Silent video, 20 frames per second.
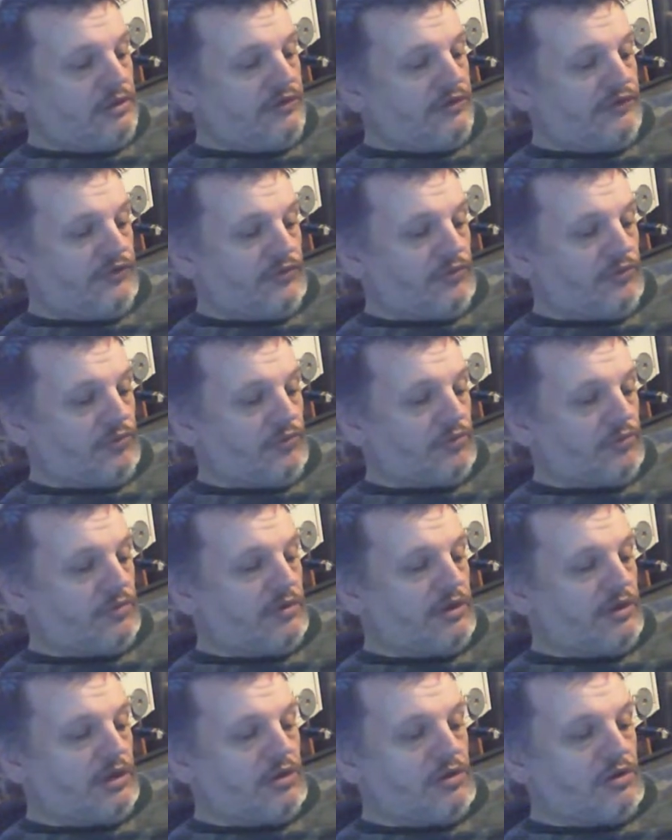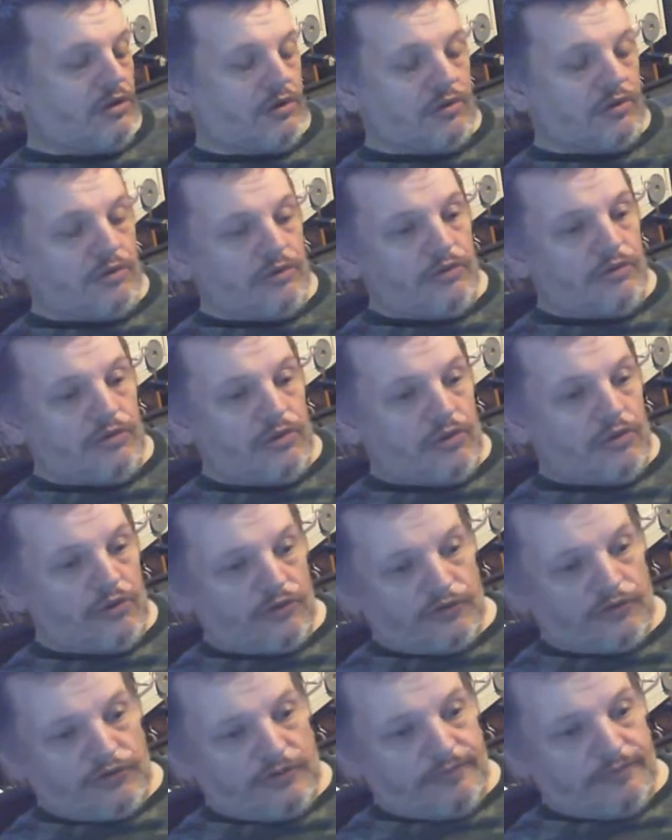So it could have got
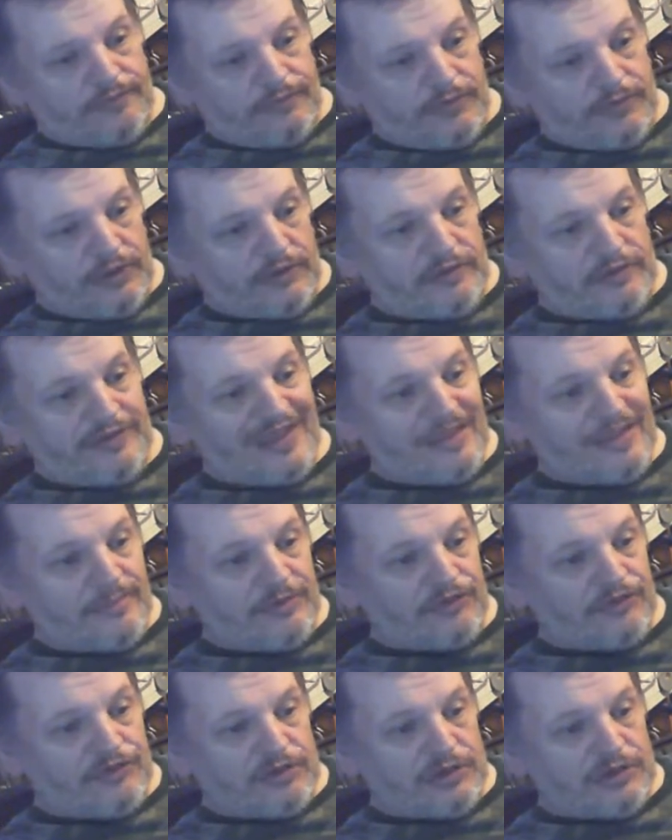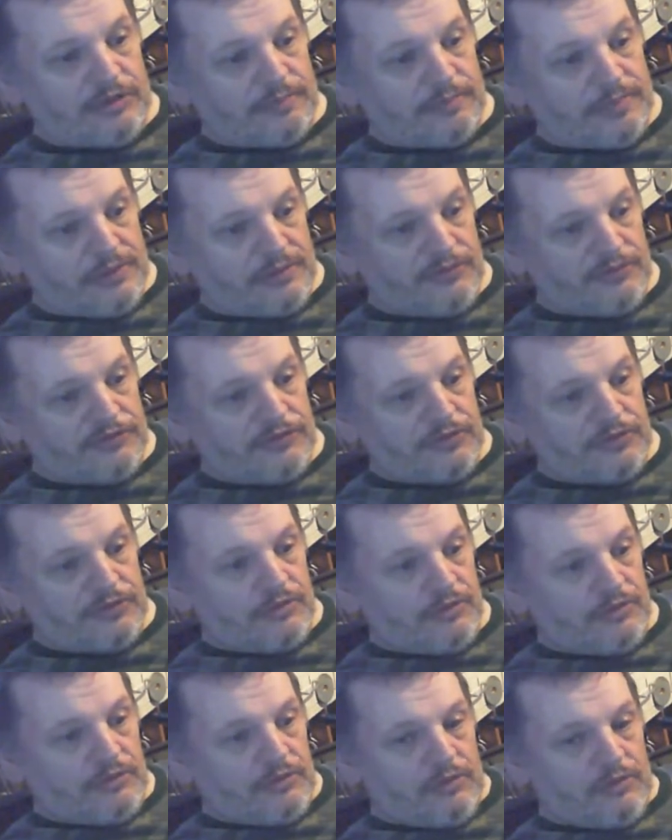knocked and damaged in the post,
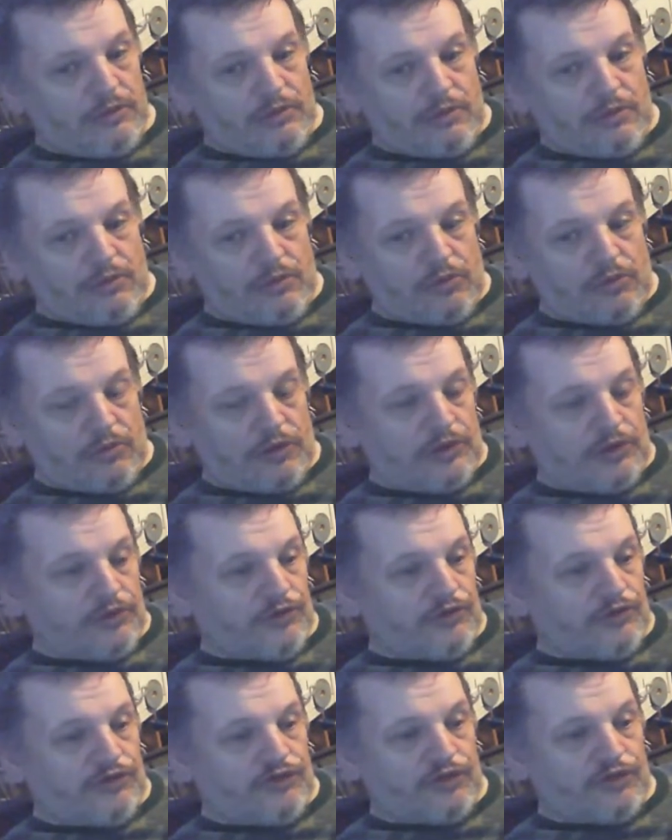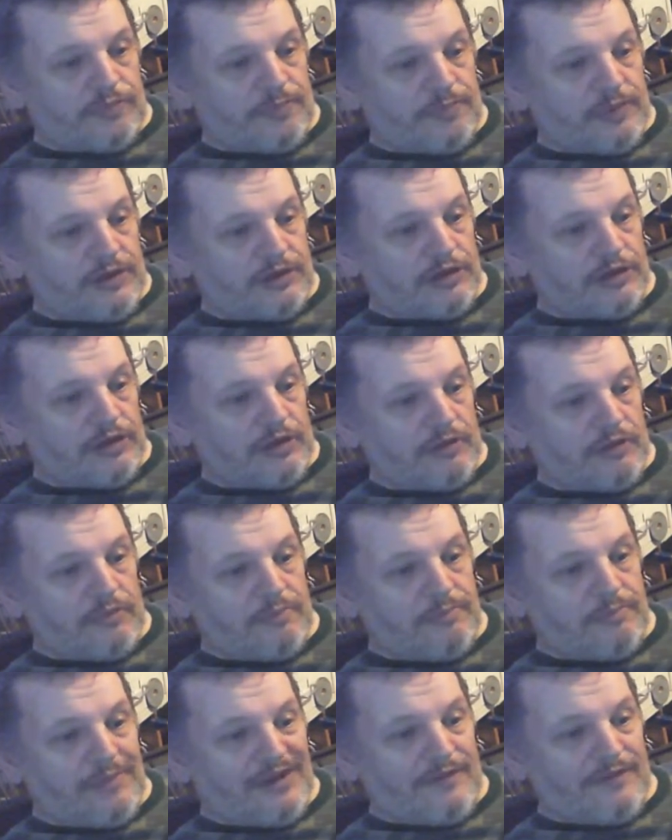or it could have just been
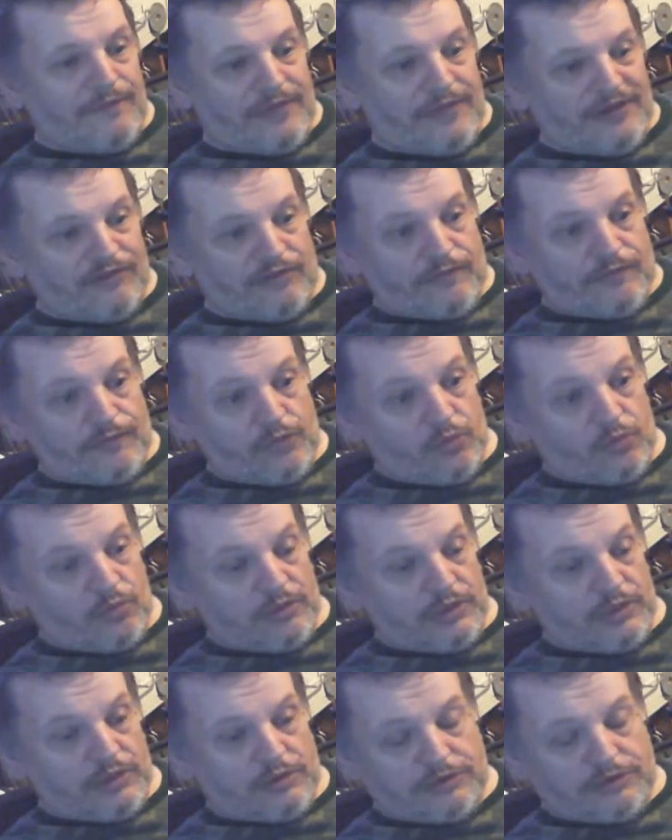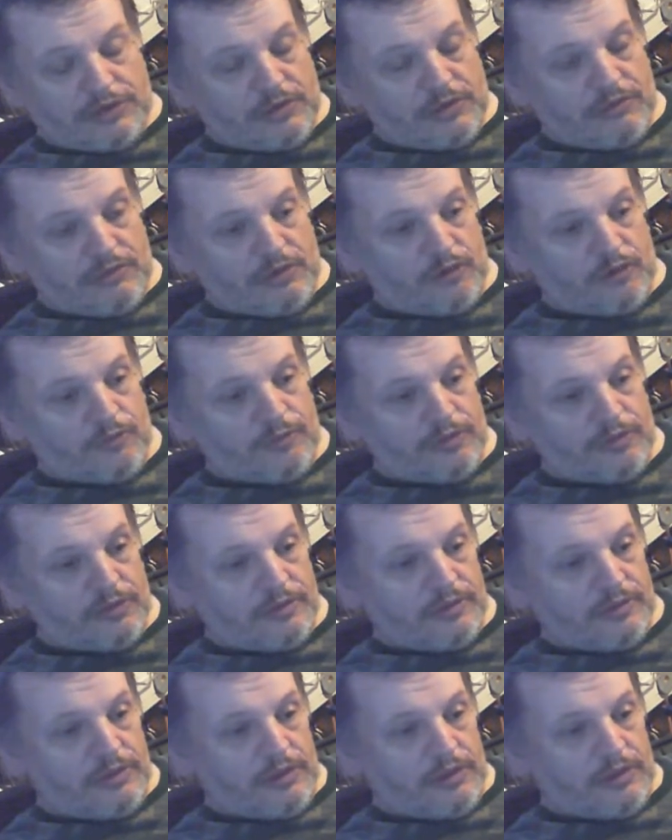manufactured faulty. I don't know, but